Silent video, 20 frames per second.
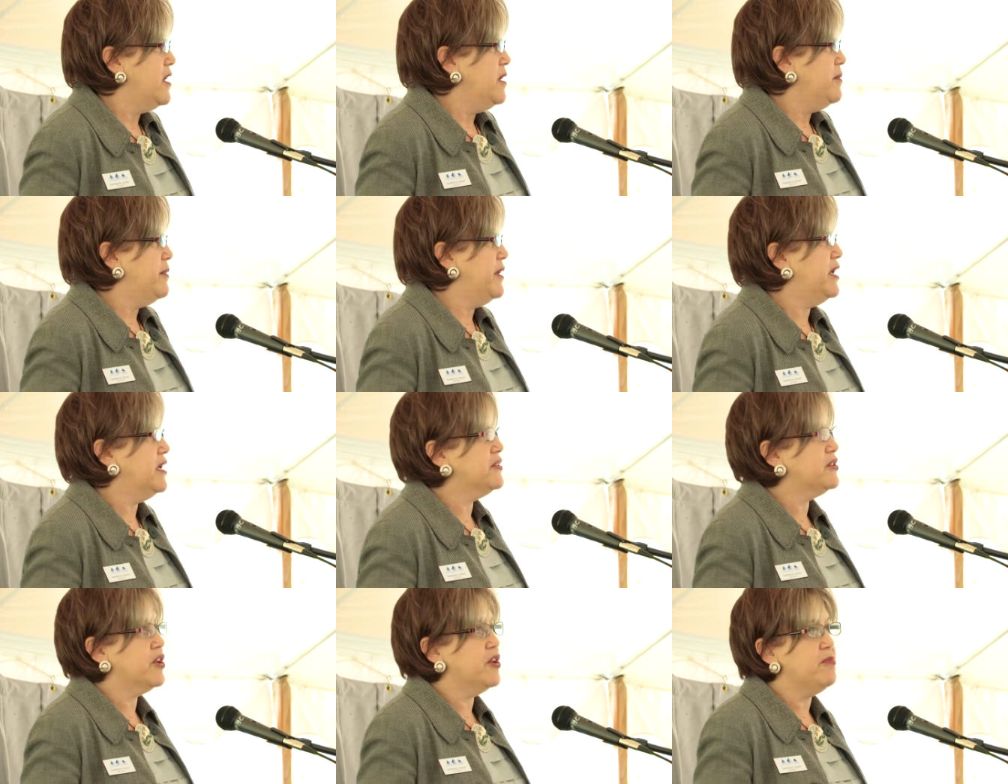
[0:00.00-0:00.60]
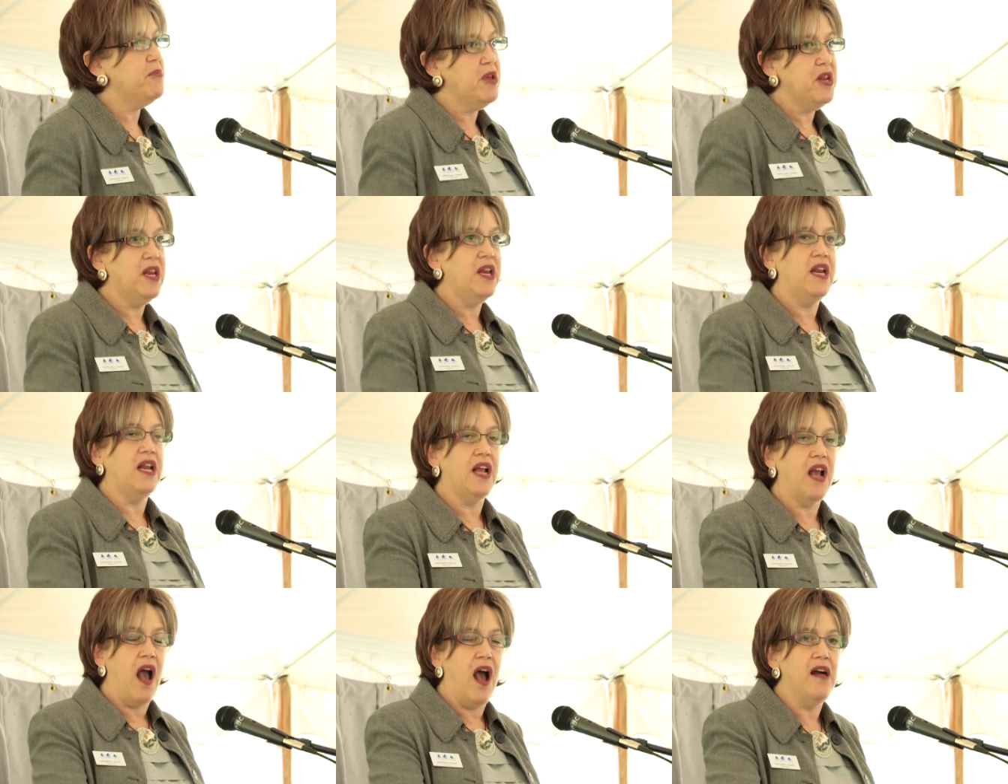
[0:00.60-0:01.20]
Because
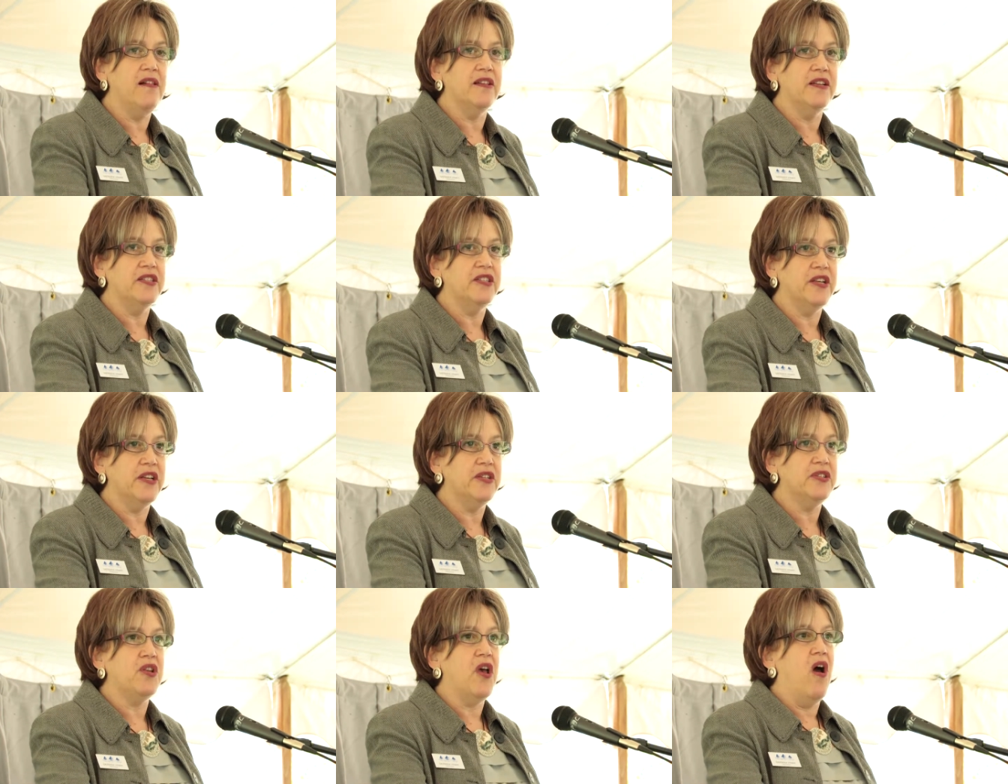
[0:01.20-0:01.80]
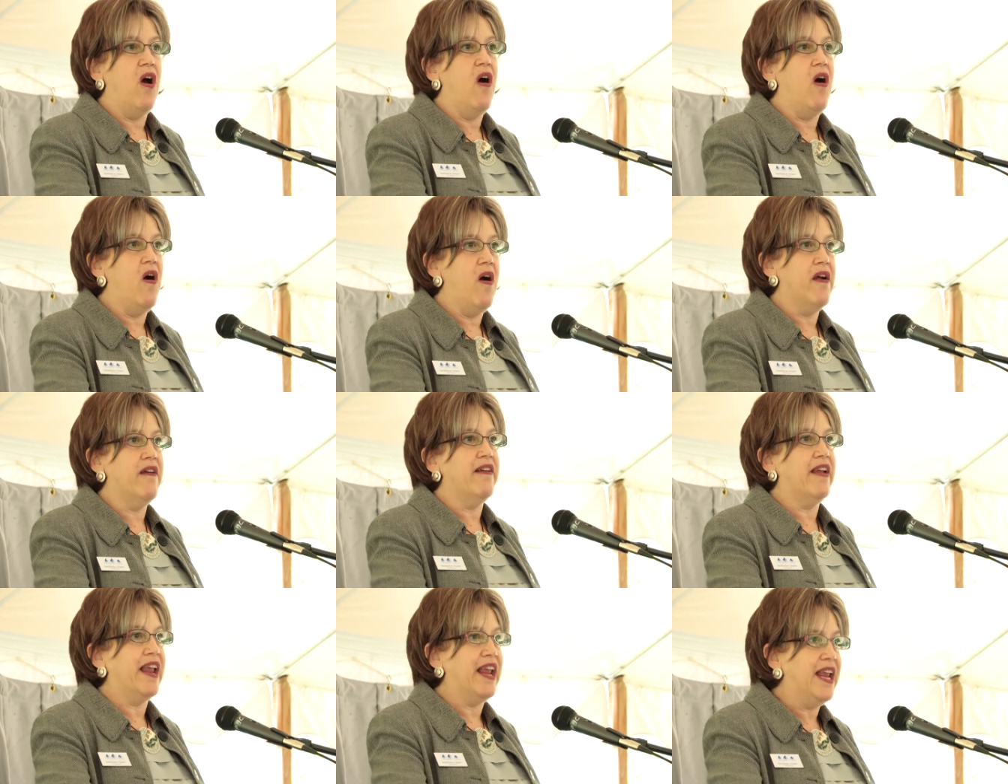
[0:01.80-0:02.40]
community colleges
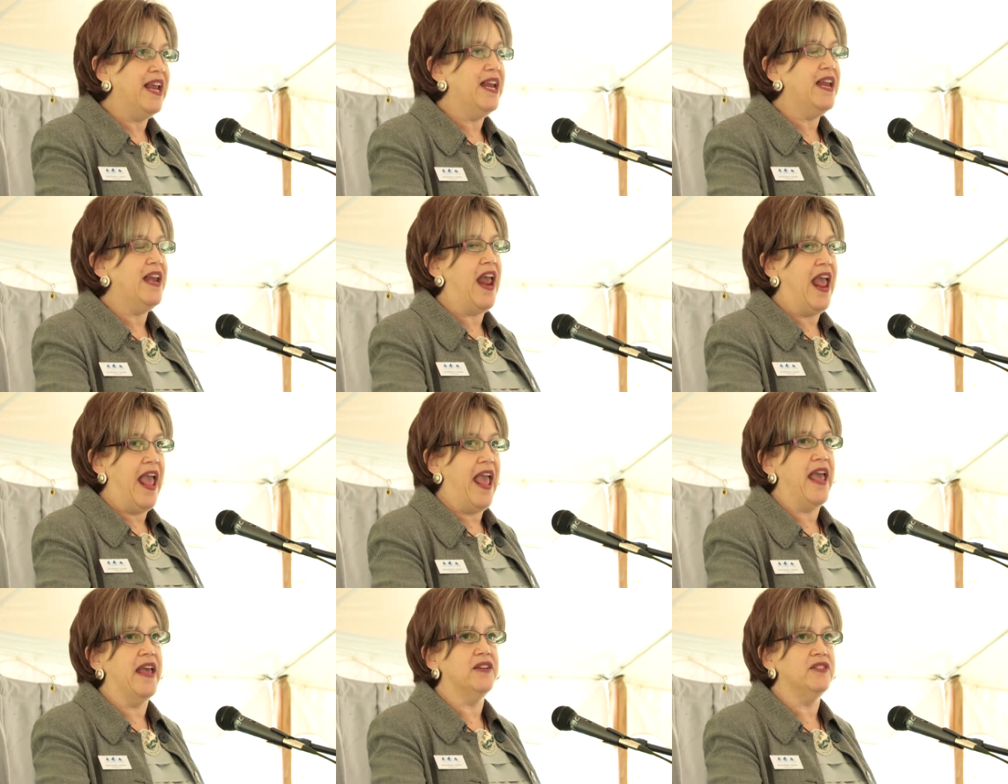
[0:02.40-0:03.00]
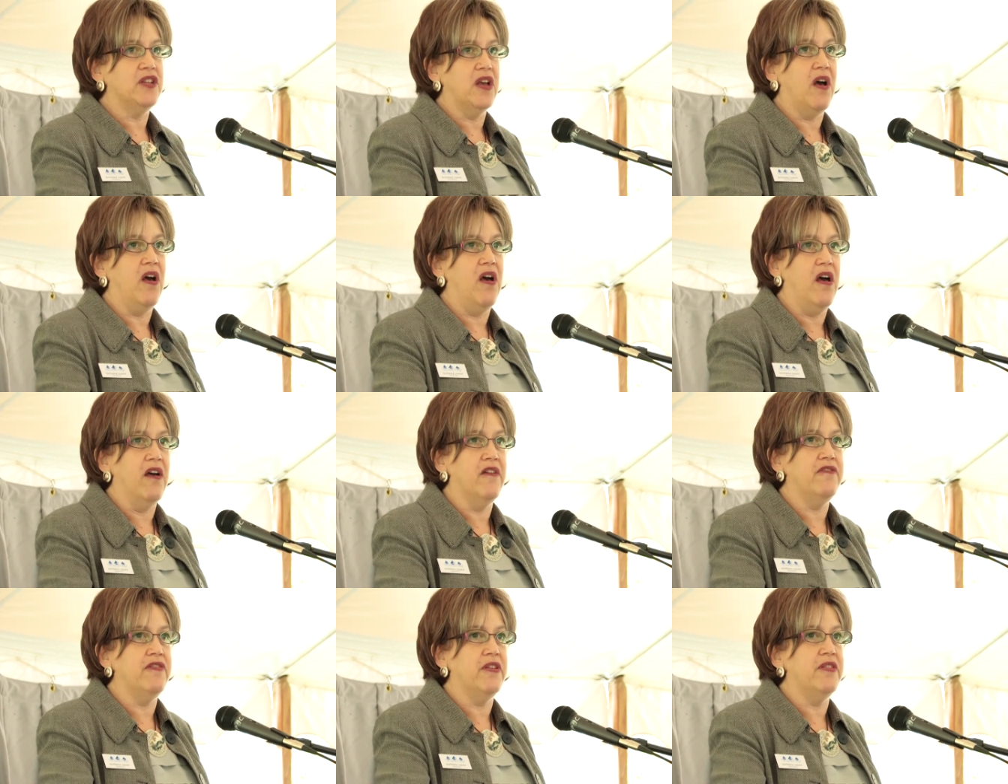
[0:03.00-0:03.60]
are in and
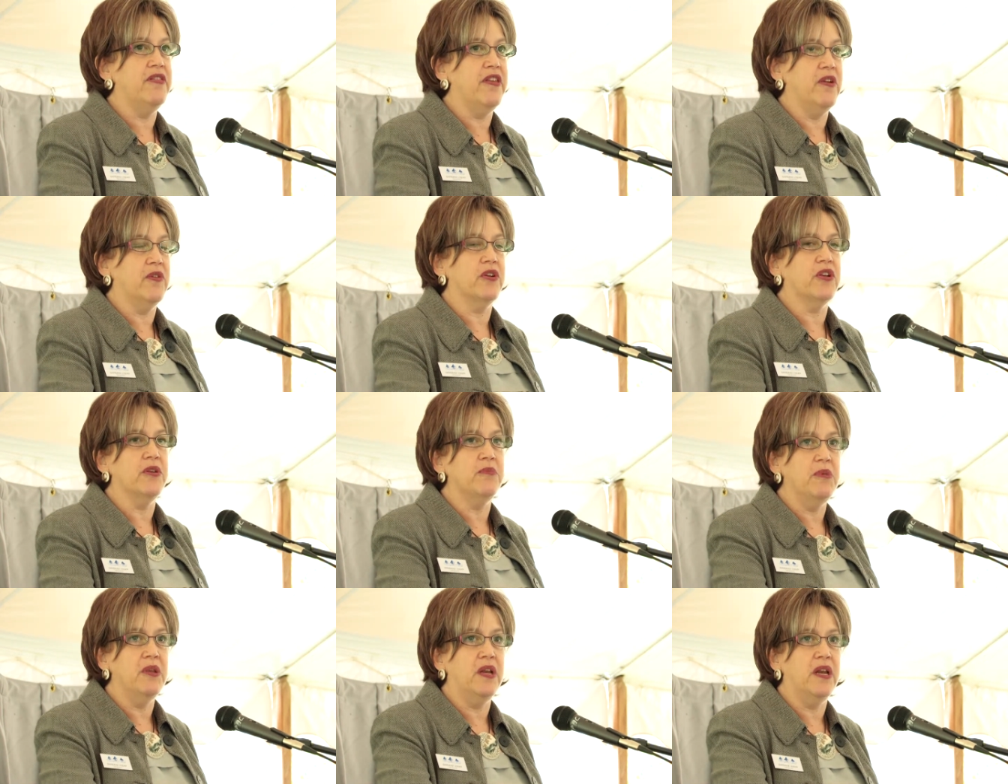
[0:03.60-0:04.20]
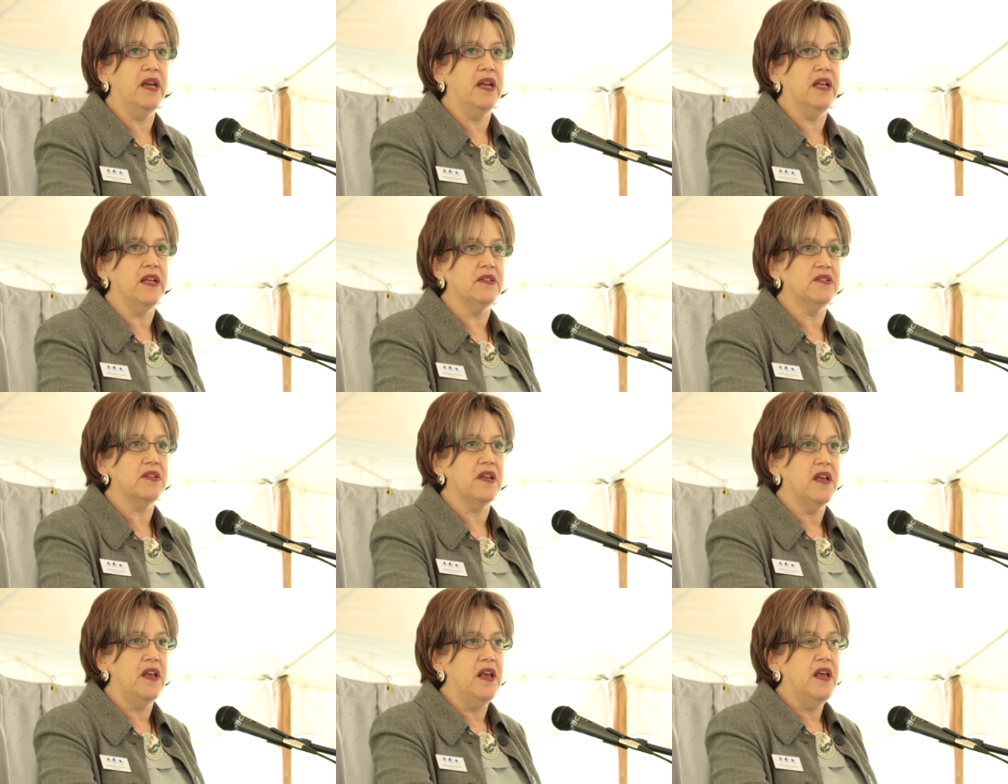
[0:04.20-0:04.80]
of their
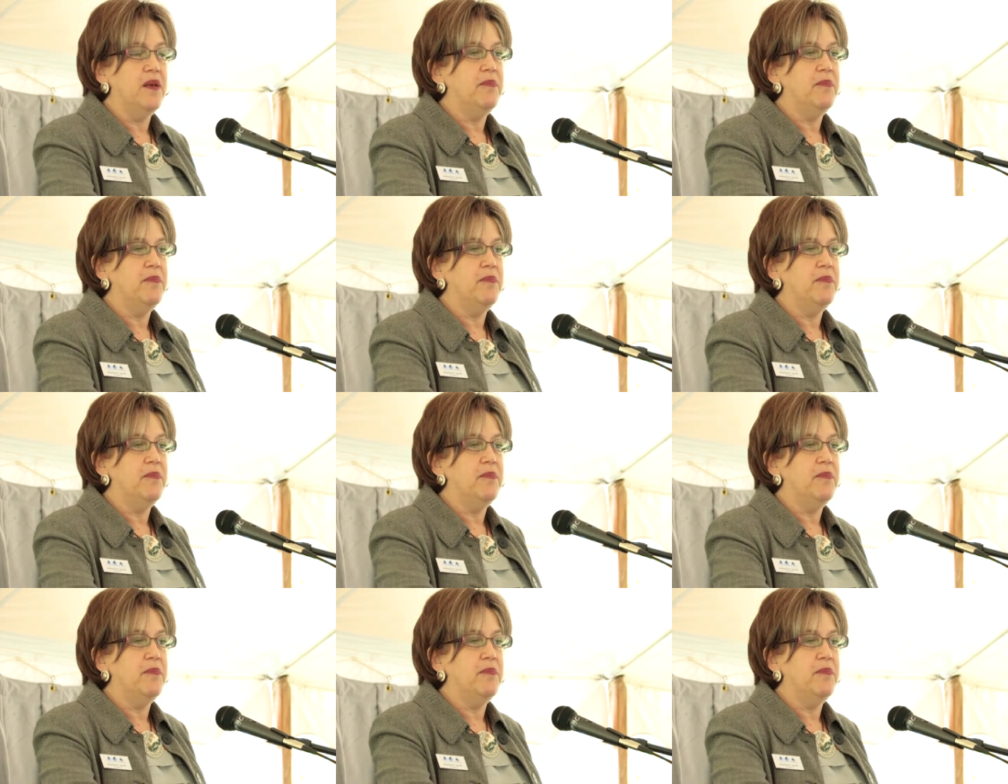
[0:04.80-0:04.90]
communities.